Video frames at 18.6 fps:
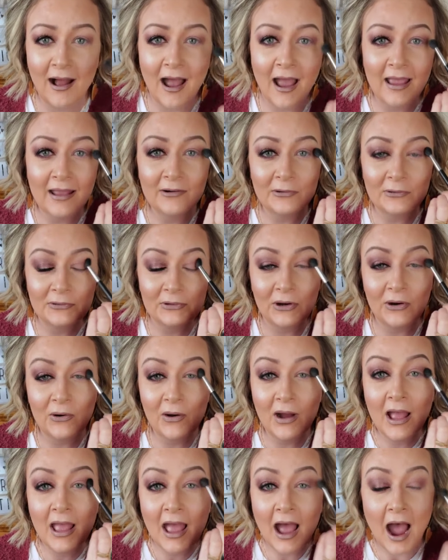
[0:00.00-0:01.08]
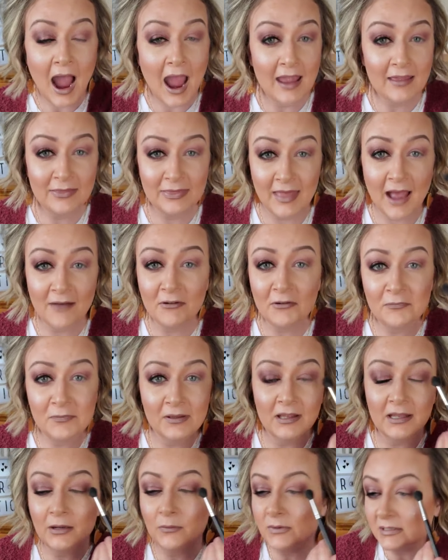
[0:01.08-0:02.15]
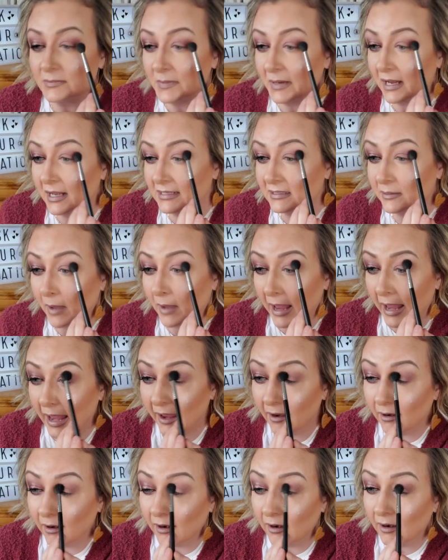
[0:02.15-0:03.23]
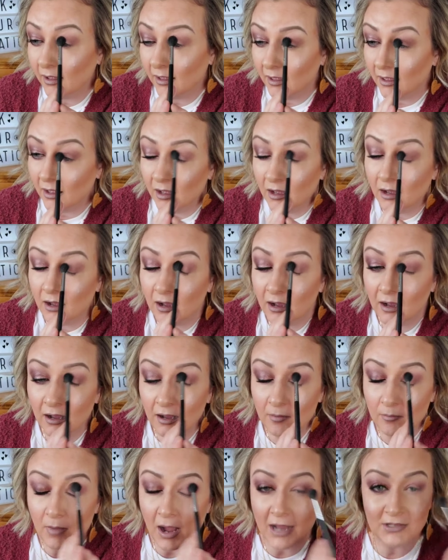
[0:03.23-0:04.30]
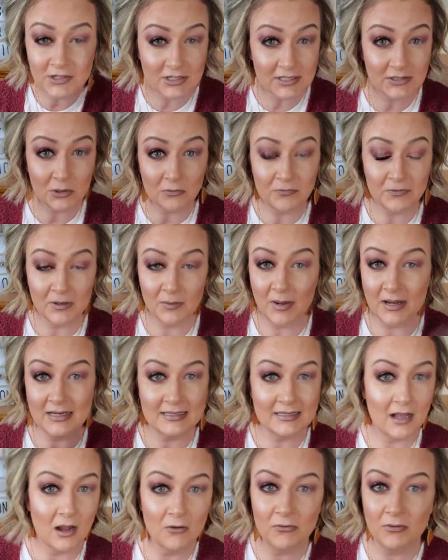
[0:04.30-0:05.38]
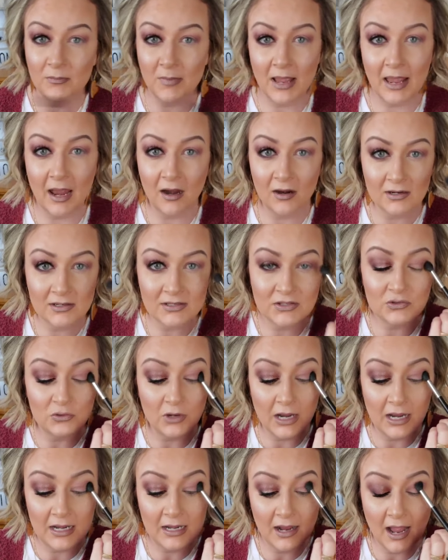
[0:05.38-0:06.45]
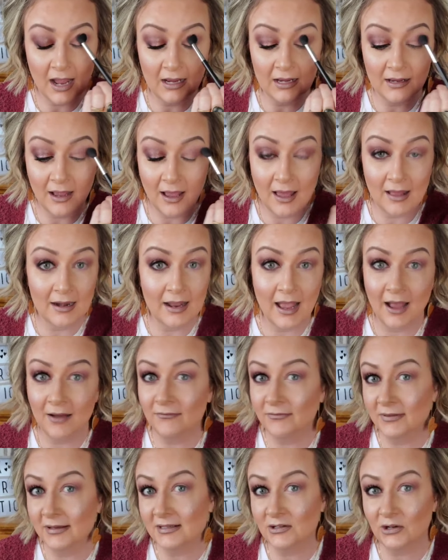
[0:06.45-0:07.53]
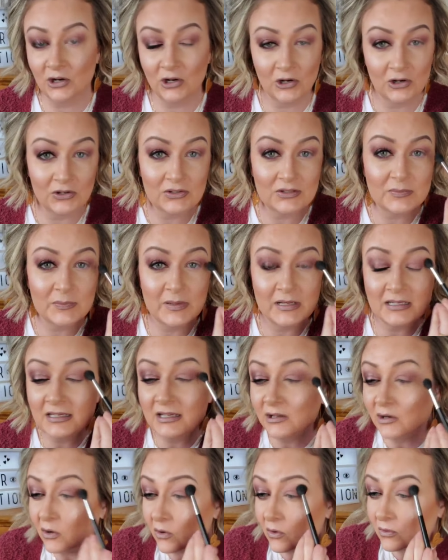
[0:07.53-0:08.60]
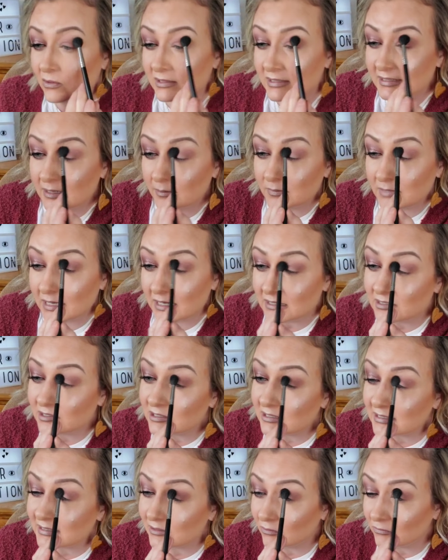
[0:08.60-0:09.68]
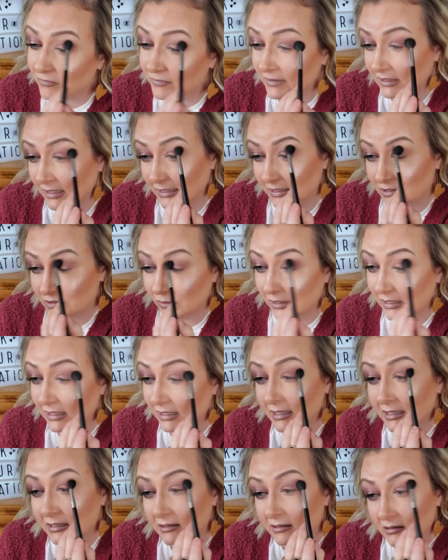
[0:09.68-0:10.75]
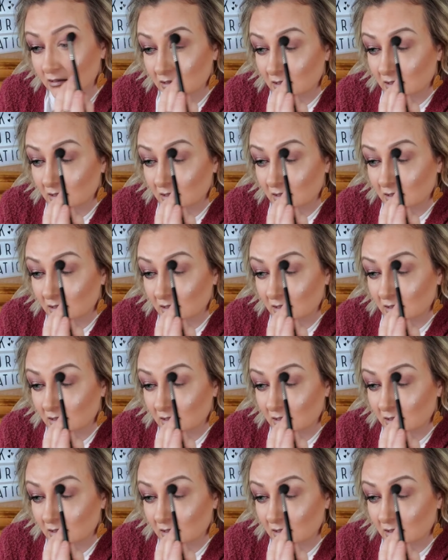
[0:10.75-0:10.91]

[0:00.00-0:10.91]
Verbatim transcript: I don't know. I th- have a feeling it was because of my hair. Um, I just don't feel myself when my hair is straight. I gotta have these curls, but you know, some days you just don't feel like doing it.